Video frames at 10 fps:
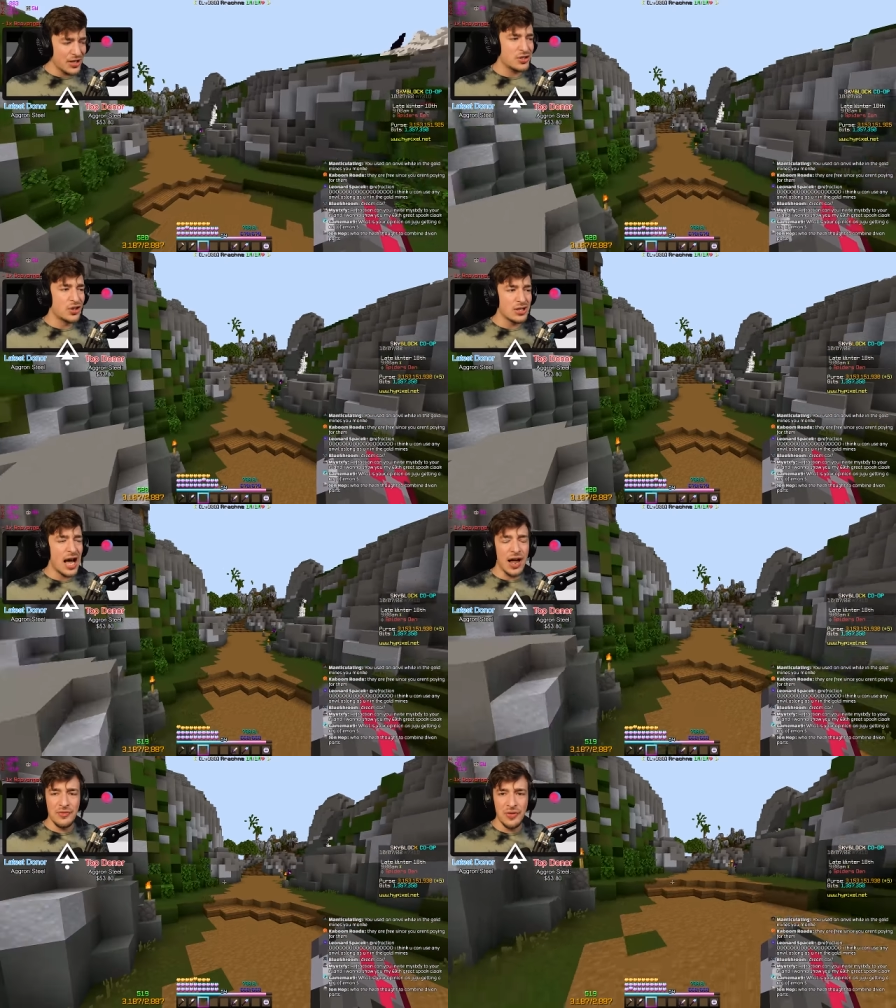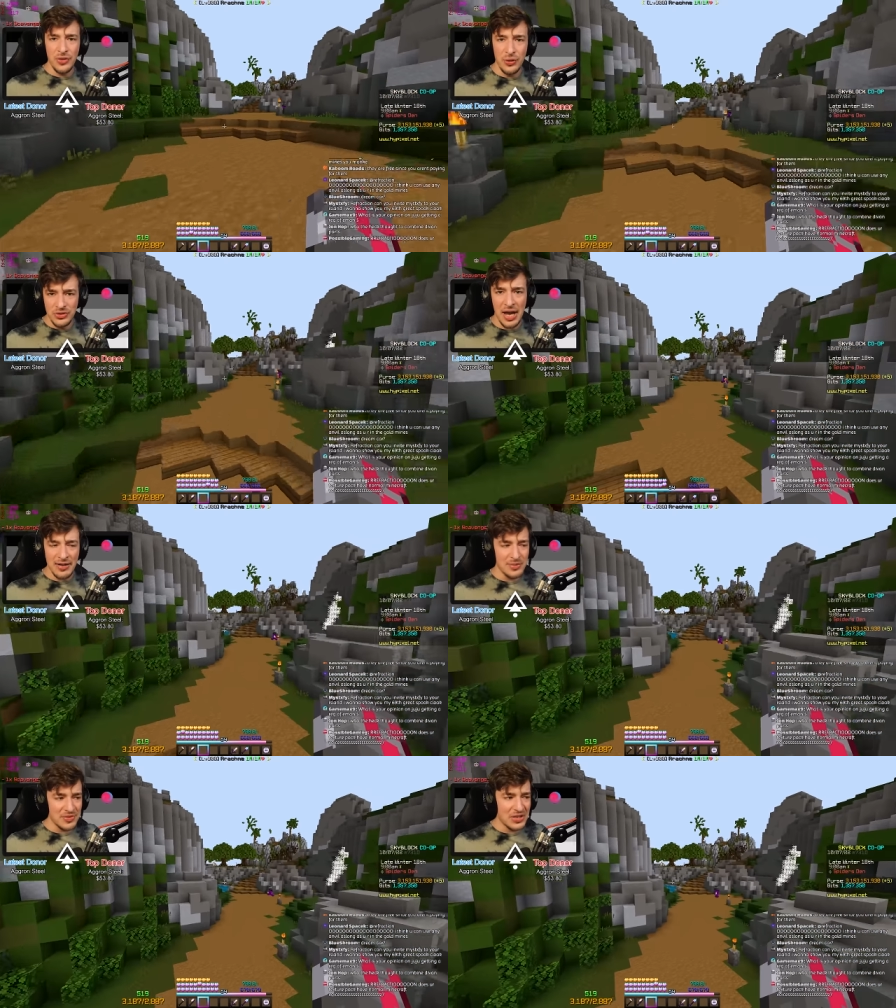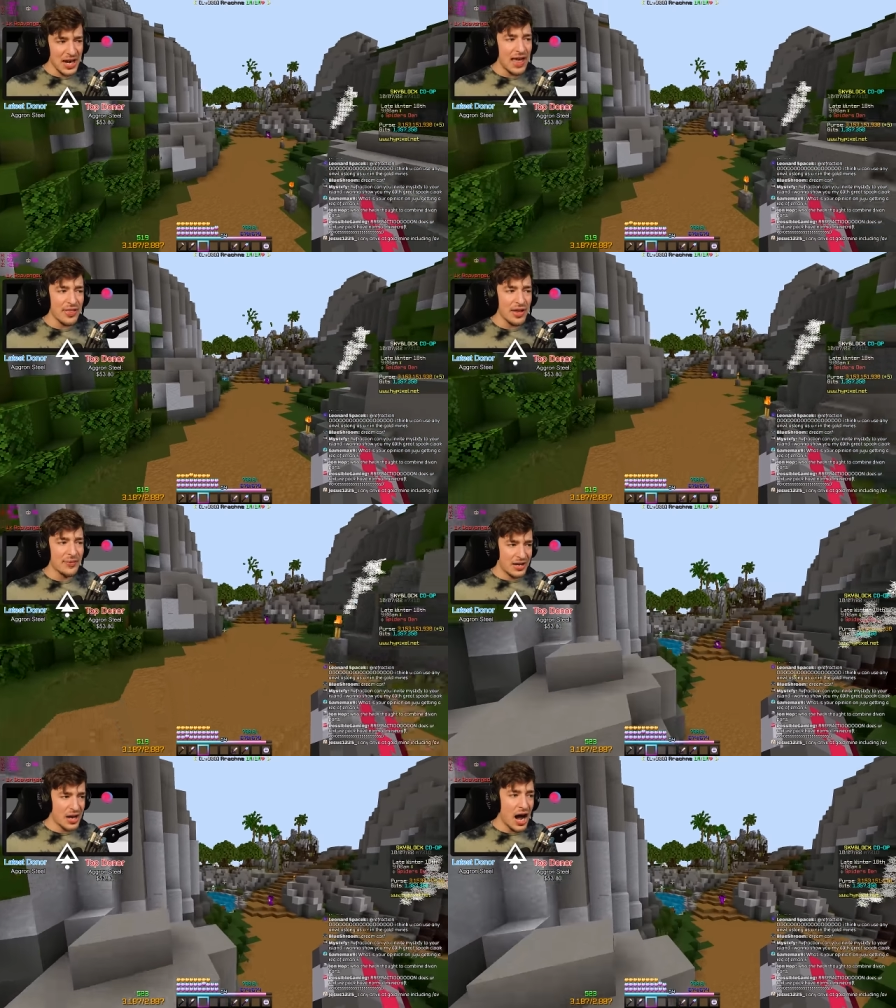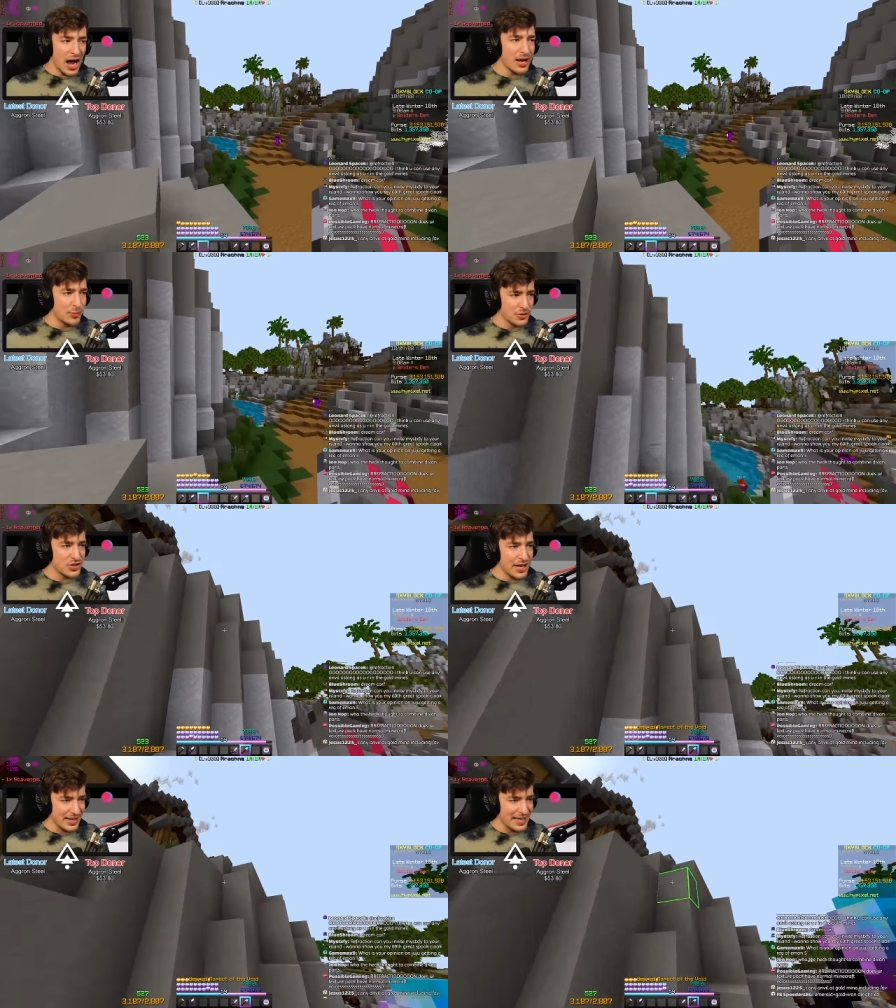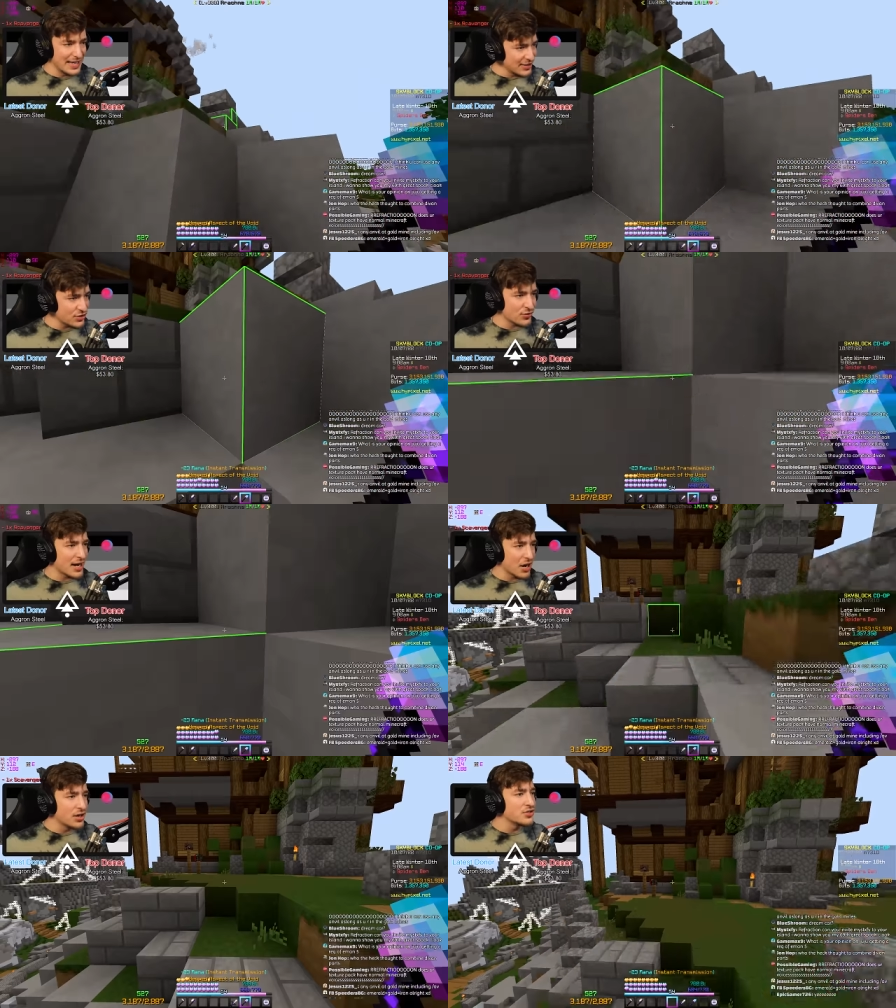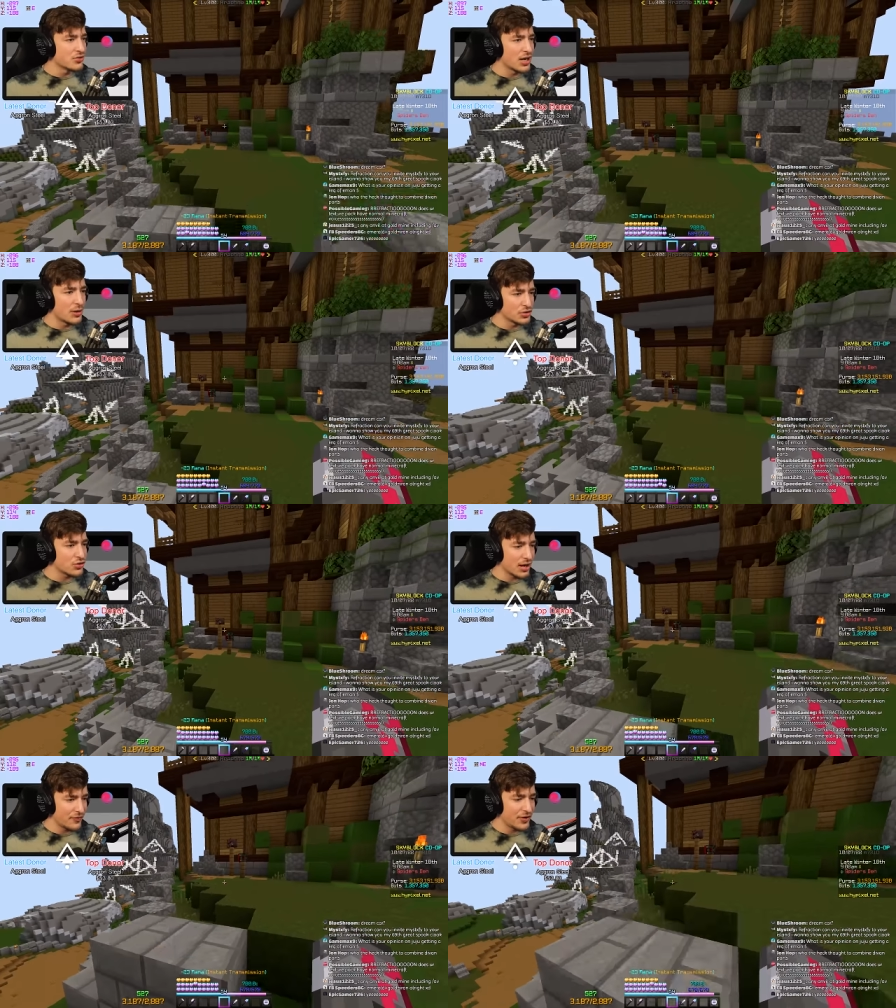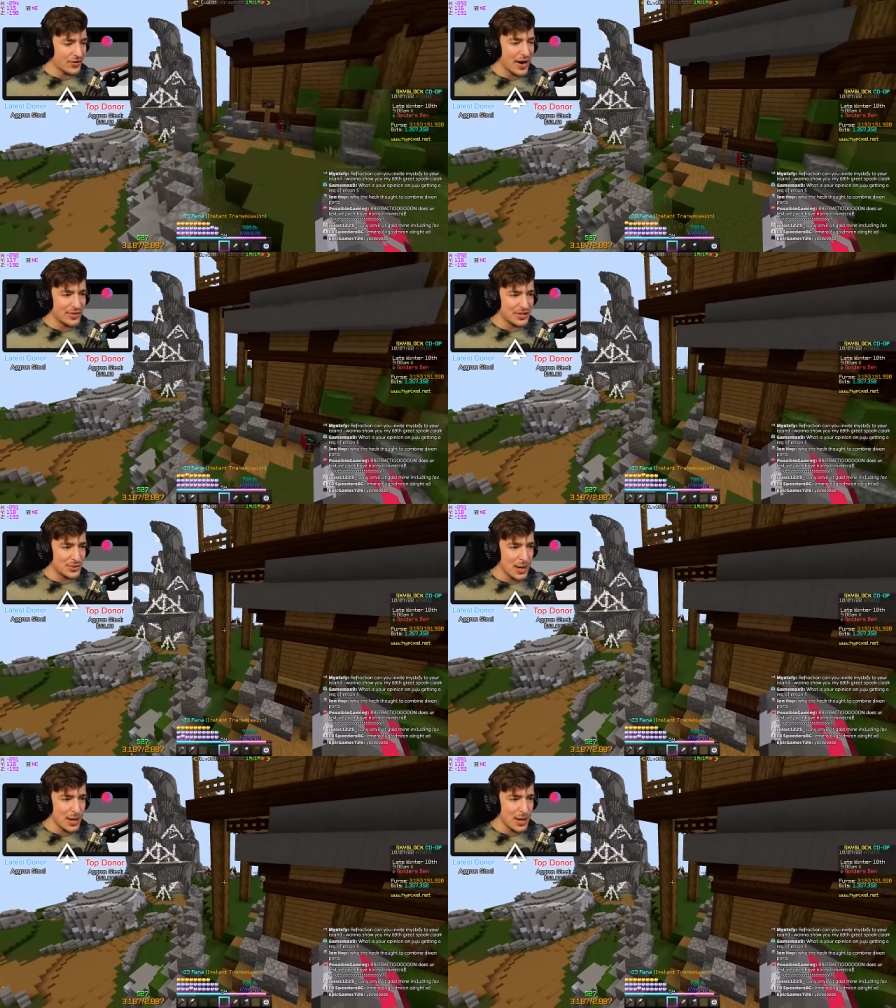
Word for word: I couldn't anvil those items together and I was like an Easter egg hunter and I was trying to figure out this